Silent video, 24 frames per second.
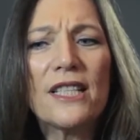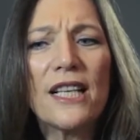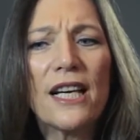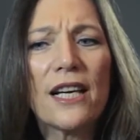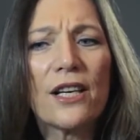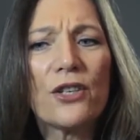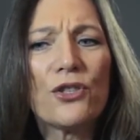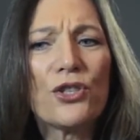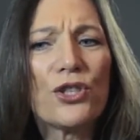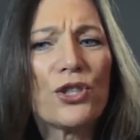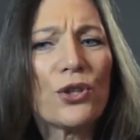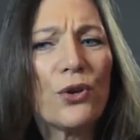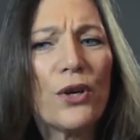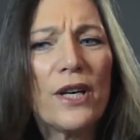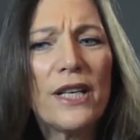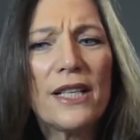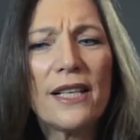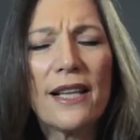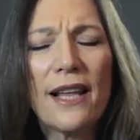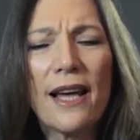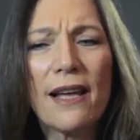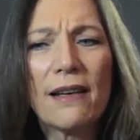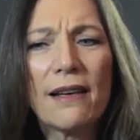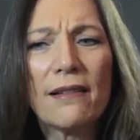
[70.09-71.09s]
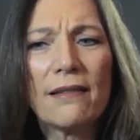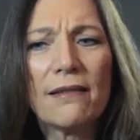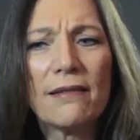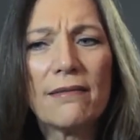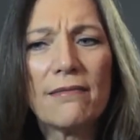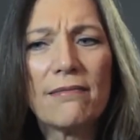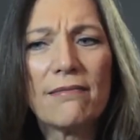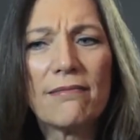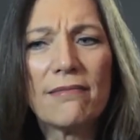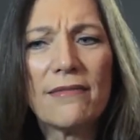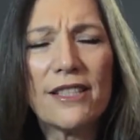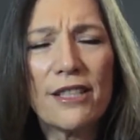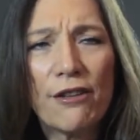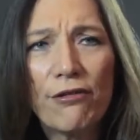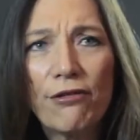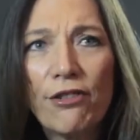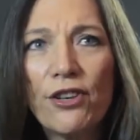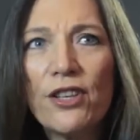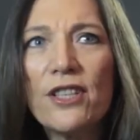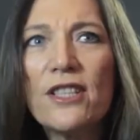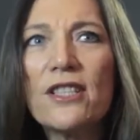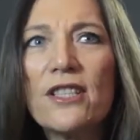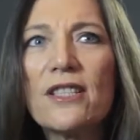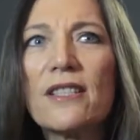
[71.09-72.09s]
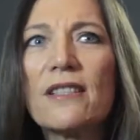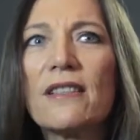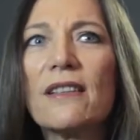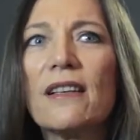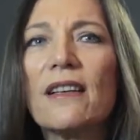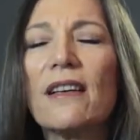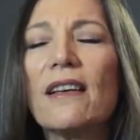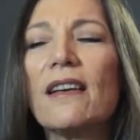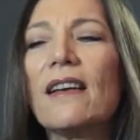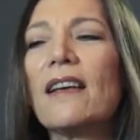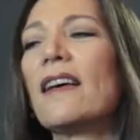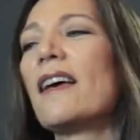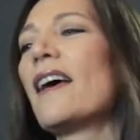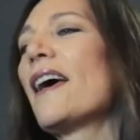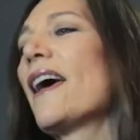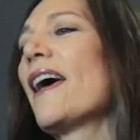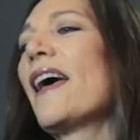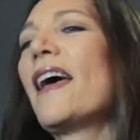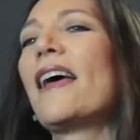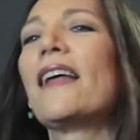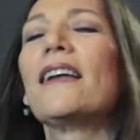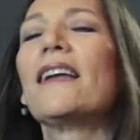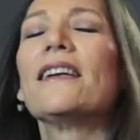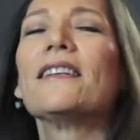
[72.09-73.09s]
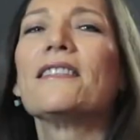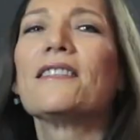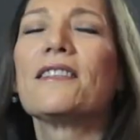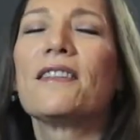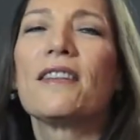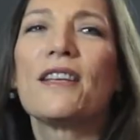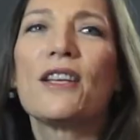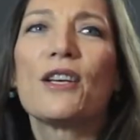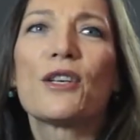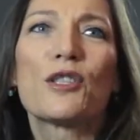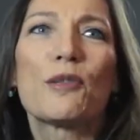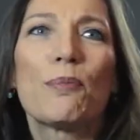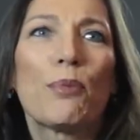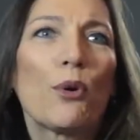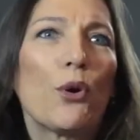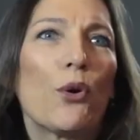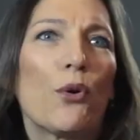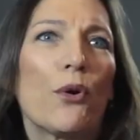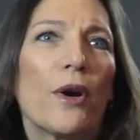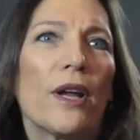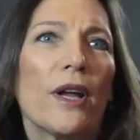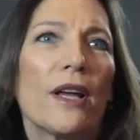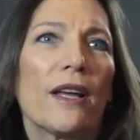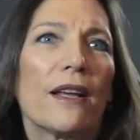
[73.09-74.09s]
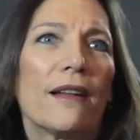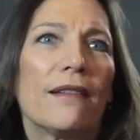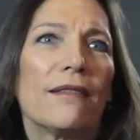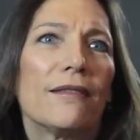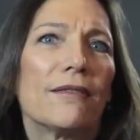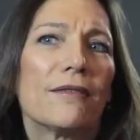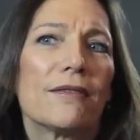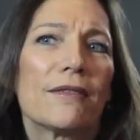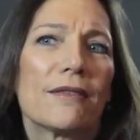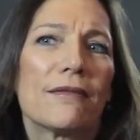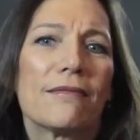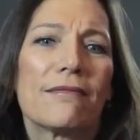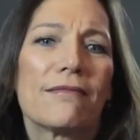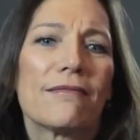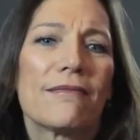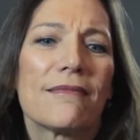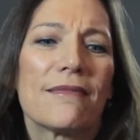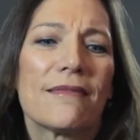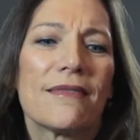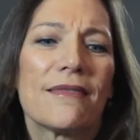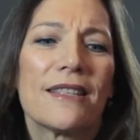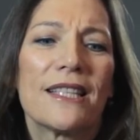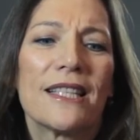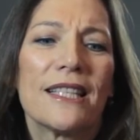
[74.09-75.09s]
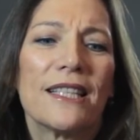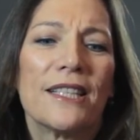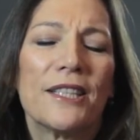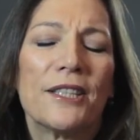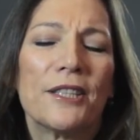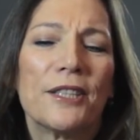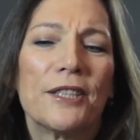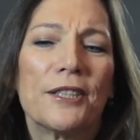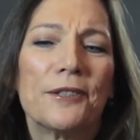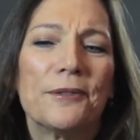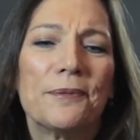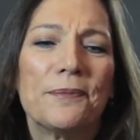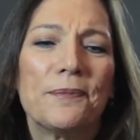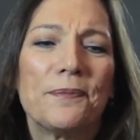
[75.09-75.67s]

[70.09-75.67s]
I enjoyed that difference and the exploring and the